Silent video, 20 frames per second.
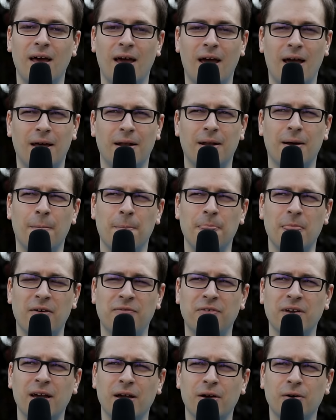And I
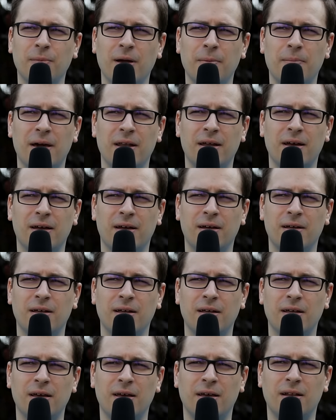think I got my beta
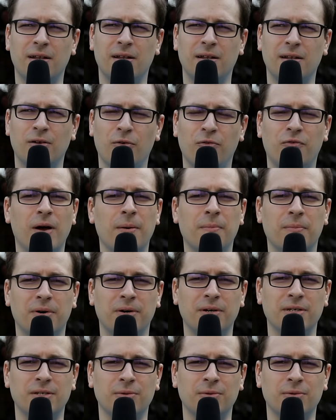in November.